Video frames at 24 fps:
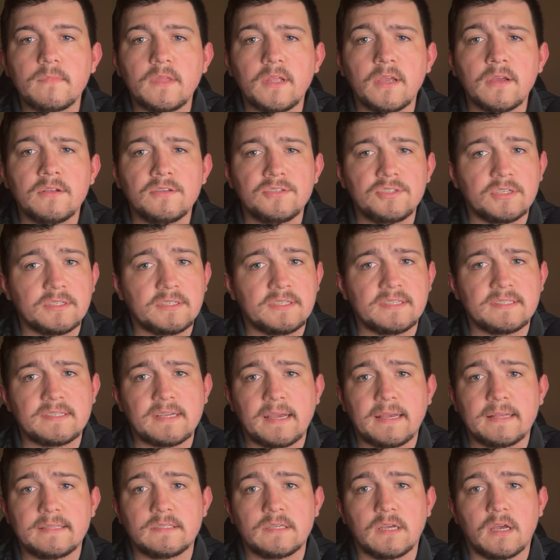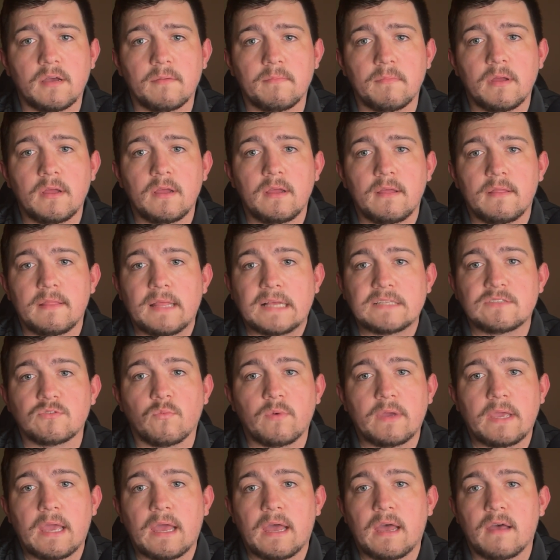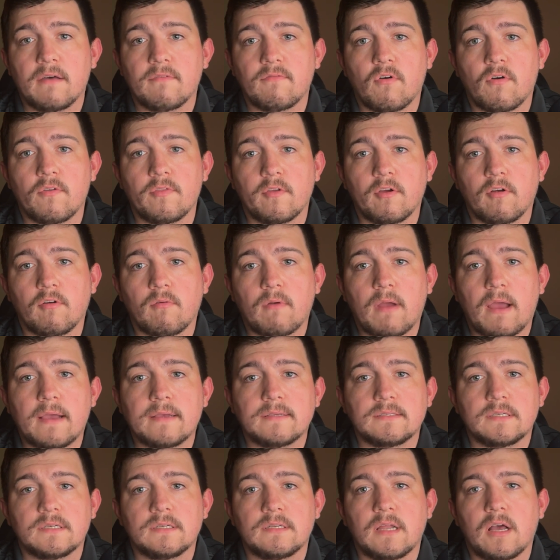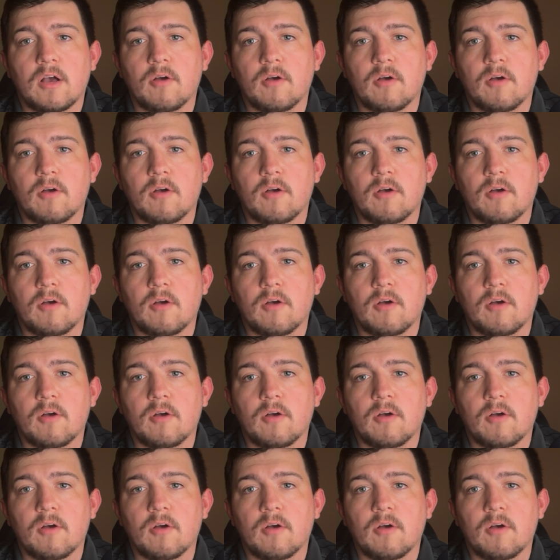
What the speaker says: just as a heads up, that's what we have on the horizon.